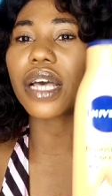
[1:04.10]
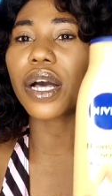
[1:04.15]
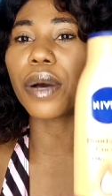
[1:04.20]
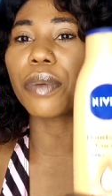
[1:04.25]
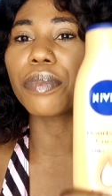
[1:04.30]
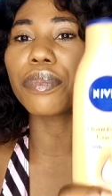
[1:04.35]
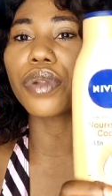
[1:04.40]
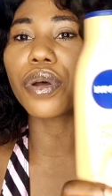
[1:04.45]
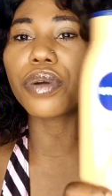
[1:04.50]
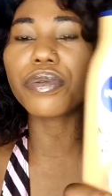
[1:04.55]

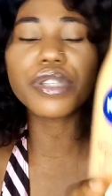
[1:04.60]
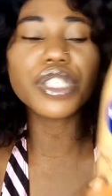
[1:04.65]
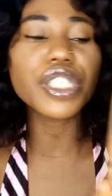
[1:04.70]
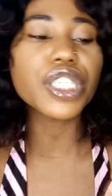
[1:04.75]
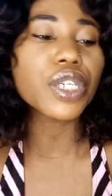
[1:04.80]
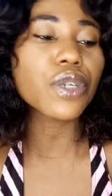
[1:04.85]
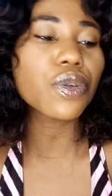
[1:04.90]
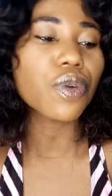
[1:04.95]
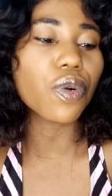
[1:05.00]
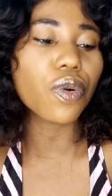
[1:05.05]

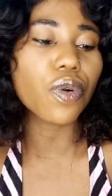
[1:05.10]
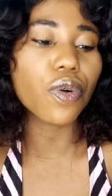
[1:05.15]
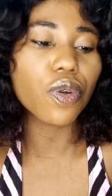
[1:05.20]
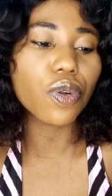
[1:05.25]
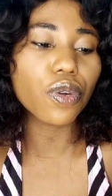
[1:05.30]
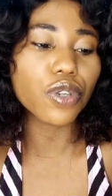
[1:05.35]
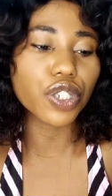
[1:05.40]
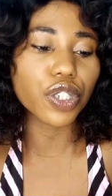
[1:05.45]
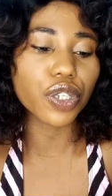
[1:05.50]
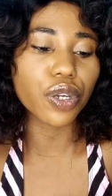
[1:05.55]
Nourishing Cocoa
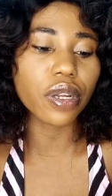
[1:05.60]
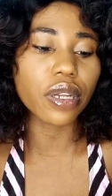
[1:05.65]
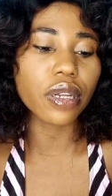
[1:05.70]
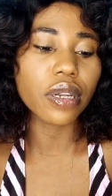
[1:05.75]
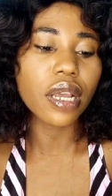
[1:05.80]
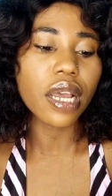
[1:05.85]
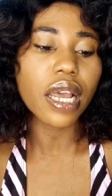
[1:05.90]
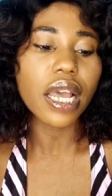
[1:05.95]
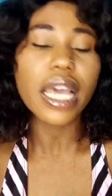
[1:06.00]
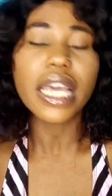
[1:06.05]
Lotion
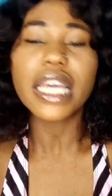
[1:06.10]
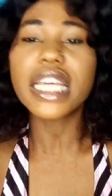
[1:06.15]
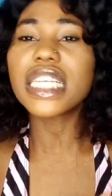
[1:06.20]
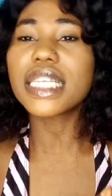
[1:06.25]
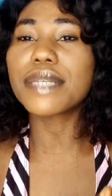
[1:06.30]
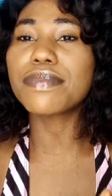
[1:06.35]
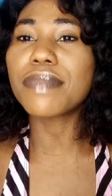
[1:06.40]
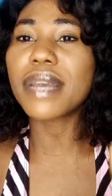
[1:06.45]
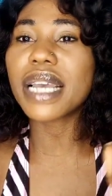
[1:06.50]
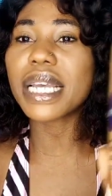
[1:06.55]

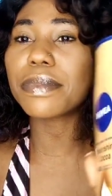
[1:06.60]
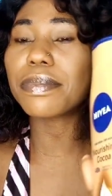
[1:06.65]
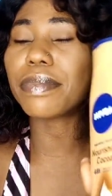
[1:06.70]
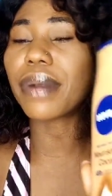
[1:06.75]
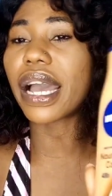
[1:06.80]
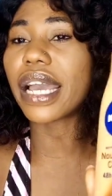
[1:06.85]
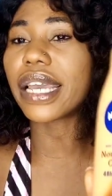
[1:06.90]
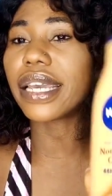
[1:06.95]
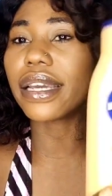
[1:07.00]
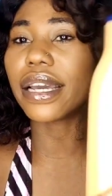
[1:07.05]
is made
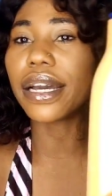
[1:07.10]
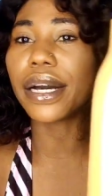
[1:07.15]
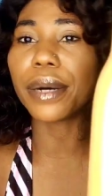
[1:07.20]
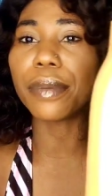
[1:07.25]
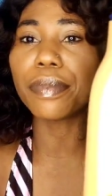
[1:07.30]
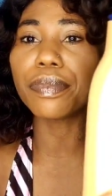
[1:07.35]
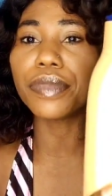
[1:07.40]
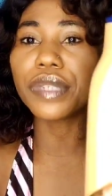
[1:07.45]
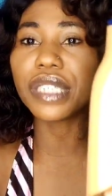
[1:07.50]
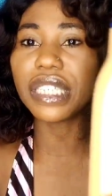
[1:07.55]
by
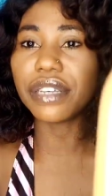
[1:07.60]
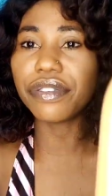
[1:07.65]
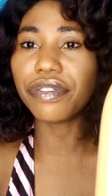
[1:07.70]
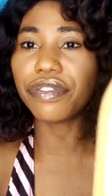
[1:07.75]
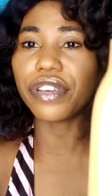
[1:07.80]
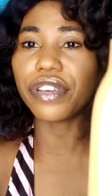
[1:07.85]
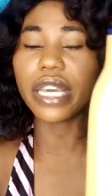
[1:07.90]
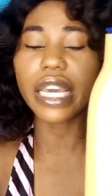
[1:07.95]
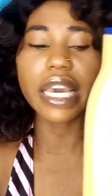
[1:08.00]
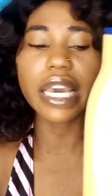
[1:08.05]

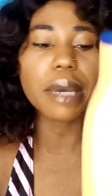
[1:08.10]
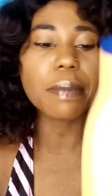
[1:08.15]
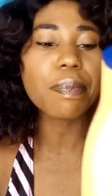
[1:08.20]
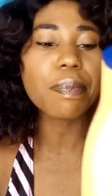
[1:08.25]
Nivea.